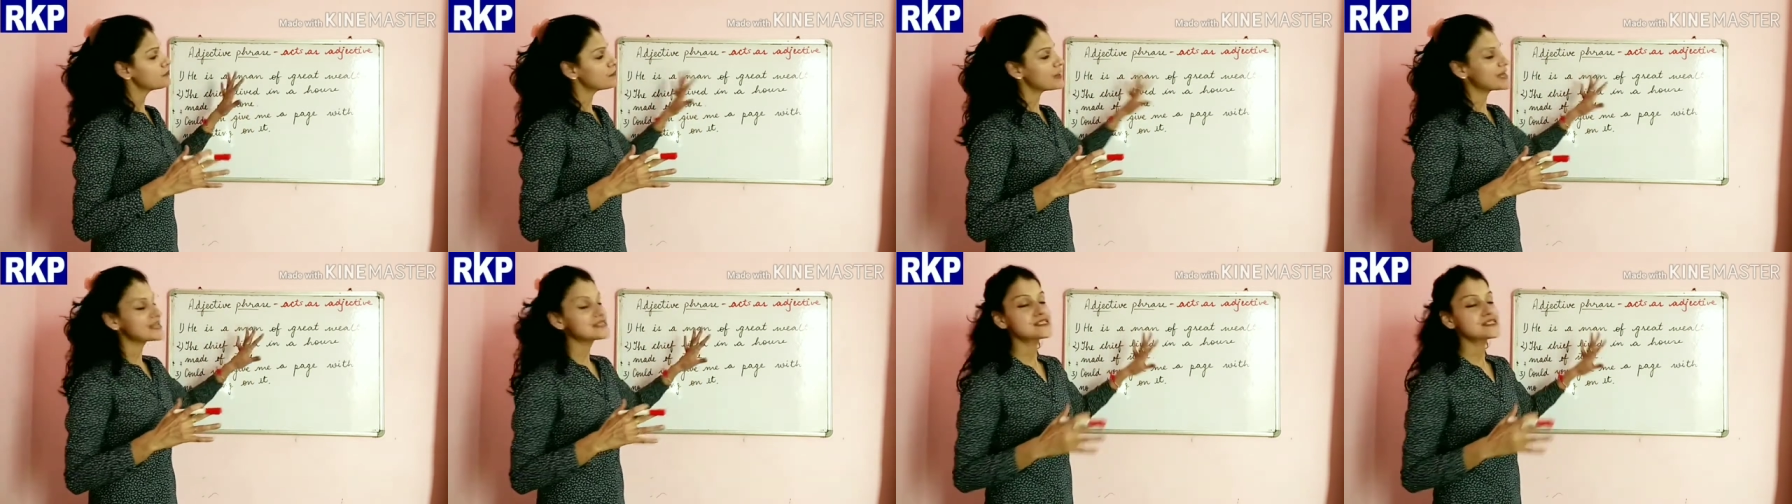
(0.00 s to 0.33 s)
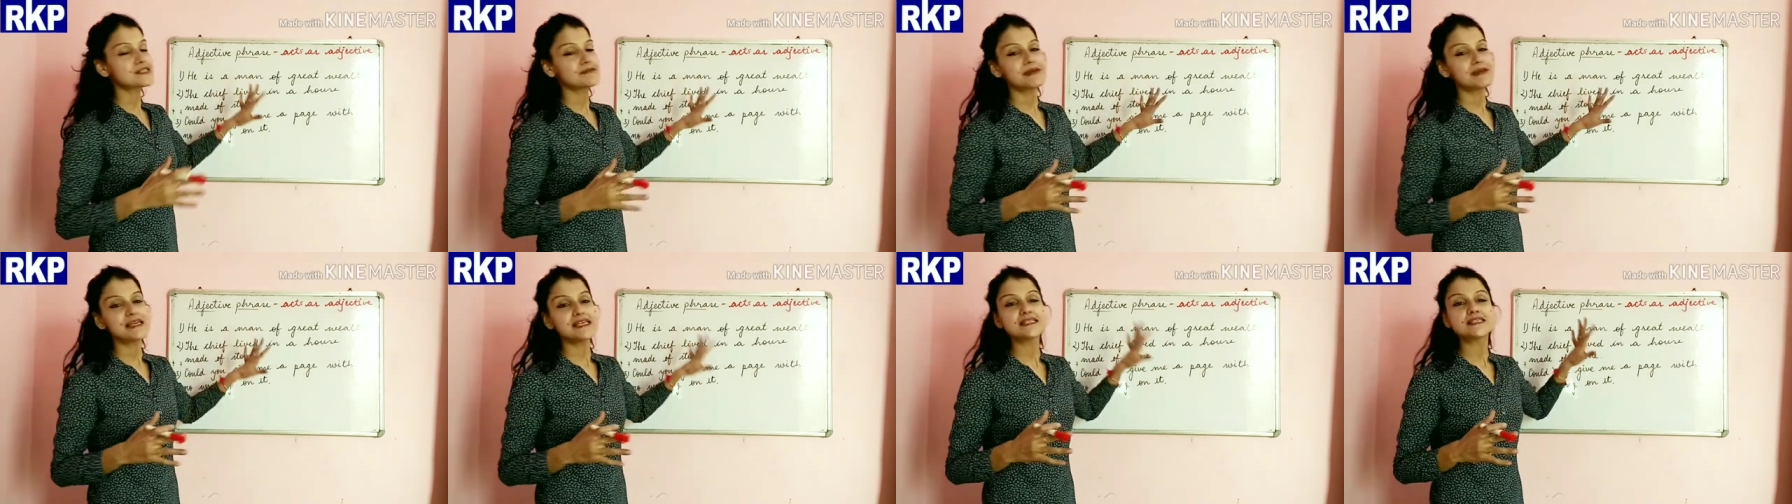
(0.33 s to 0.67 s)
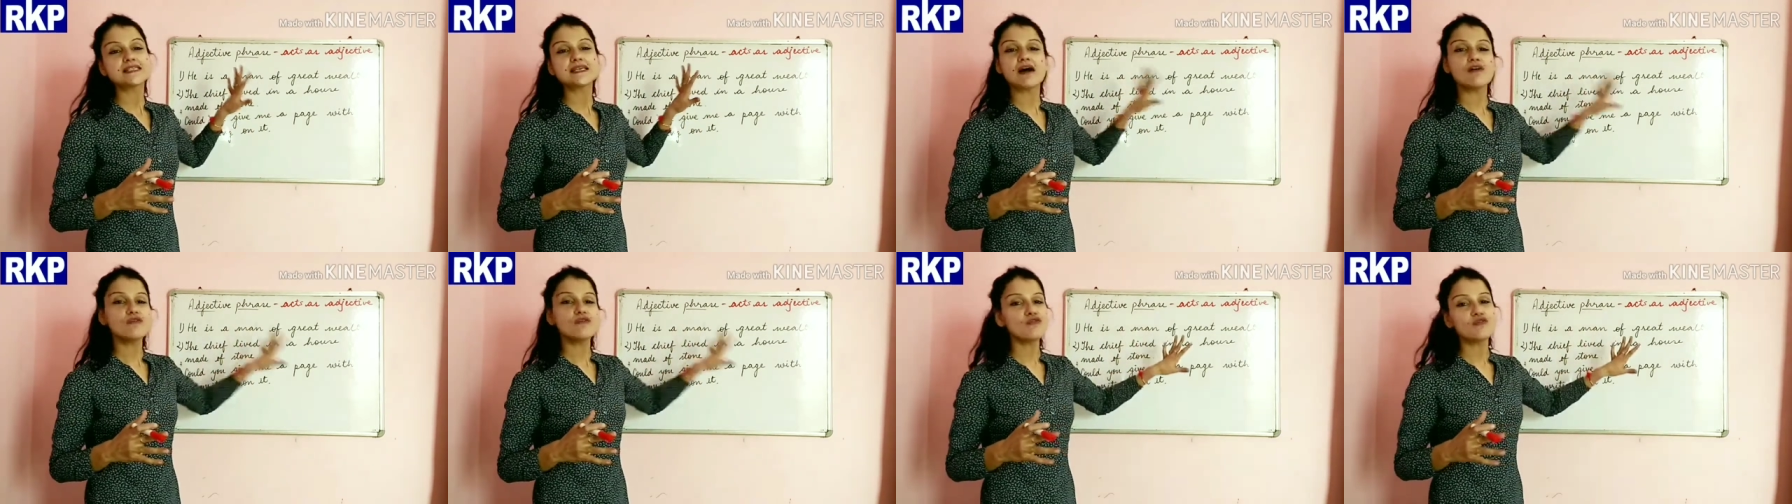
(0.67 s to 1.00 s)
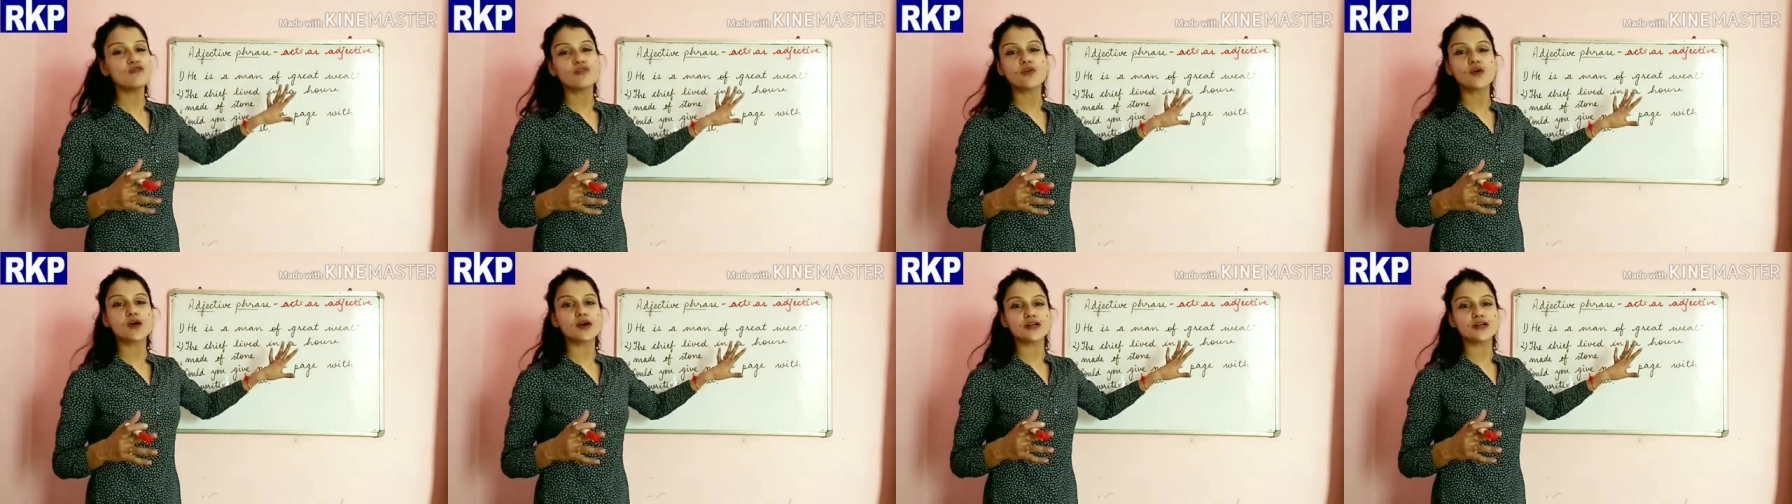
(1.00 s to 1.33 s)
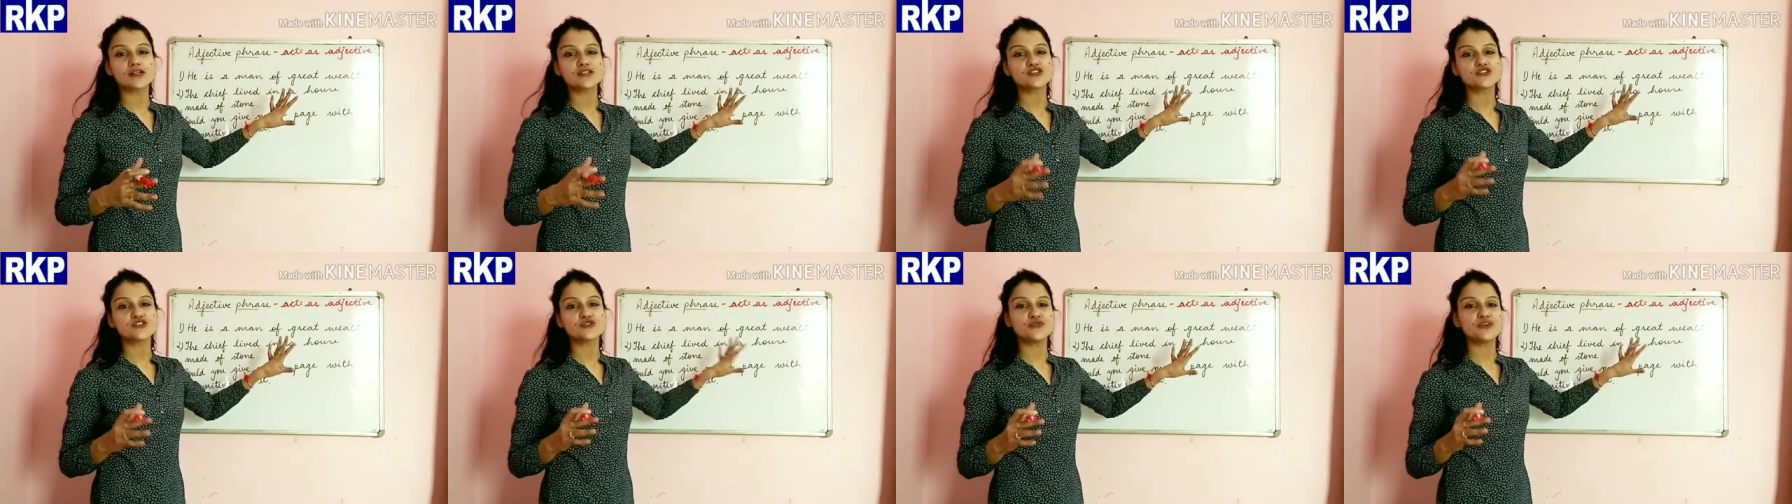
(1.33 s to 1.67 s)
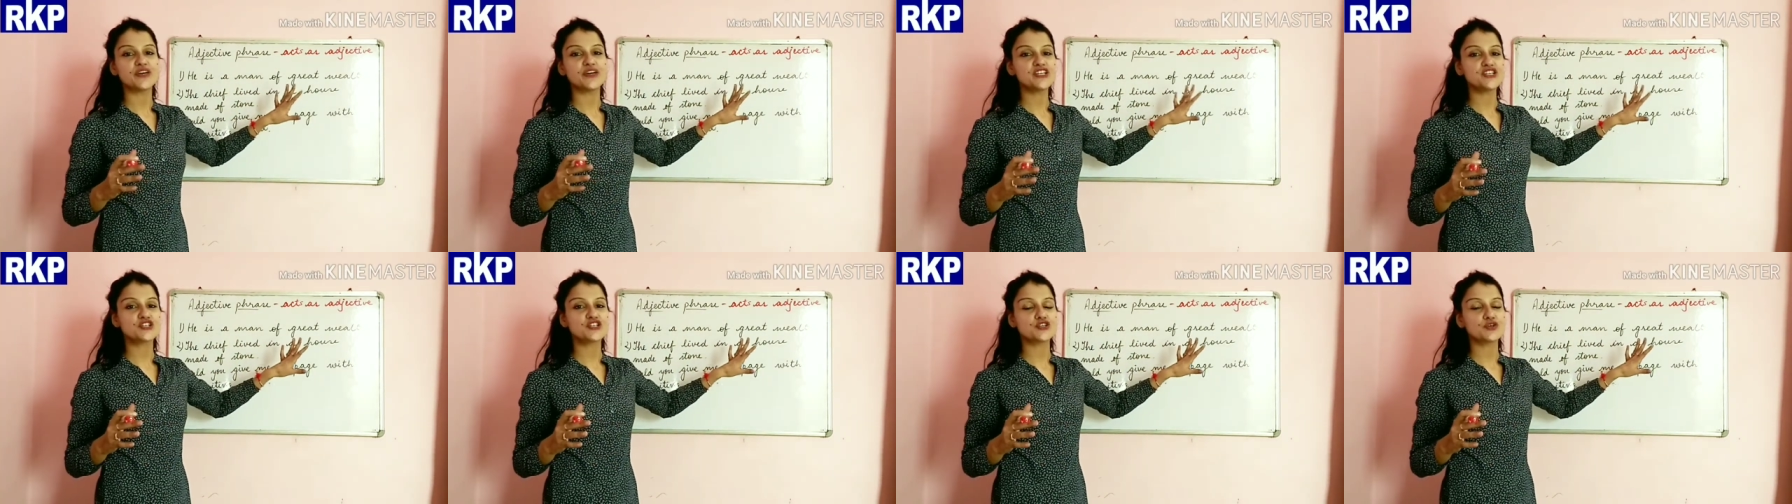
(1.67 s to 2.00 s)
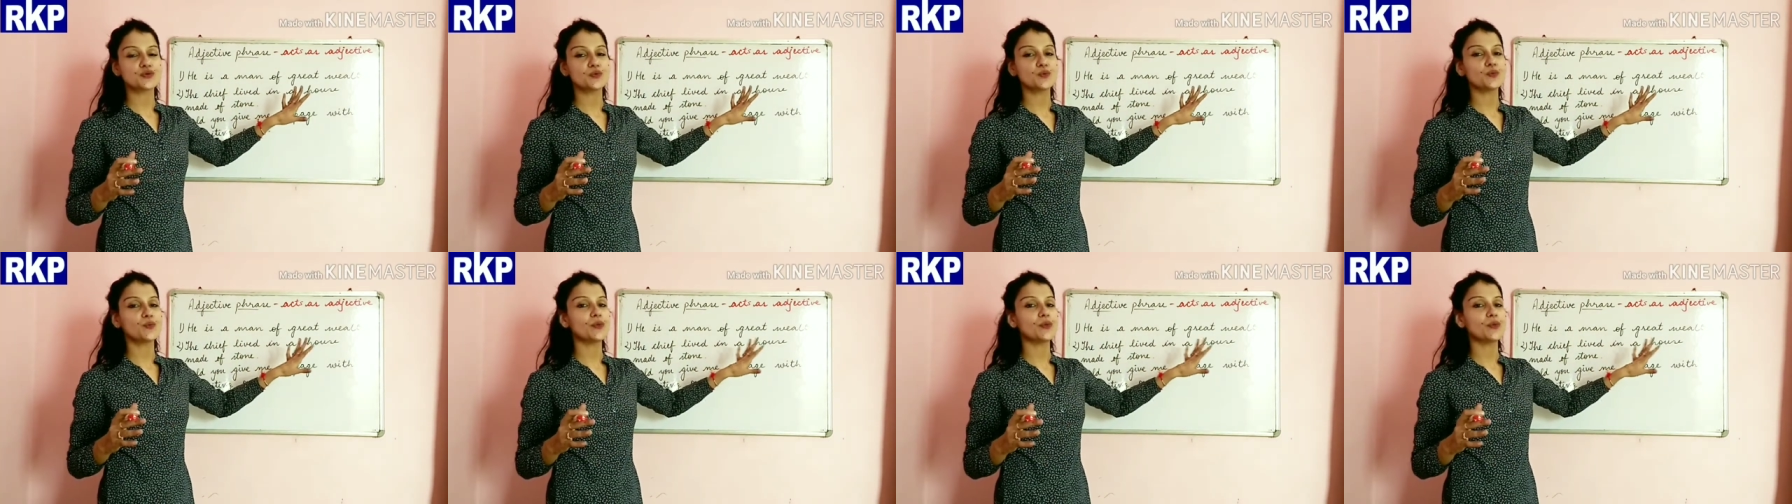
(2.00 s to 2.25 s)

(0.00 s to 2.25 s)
must be some words which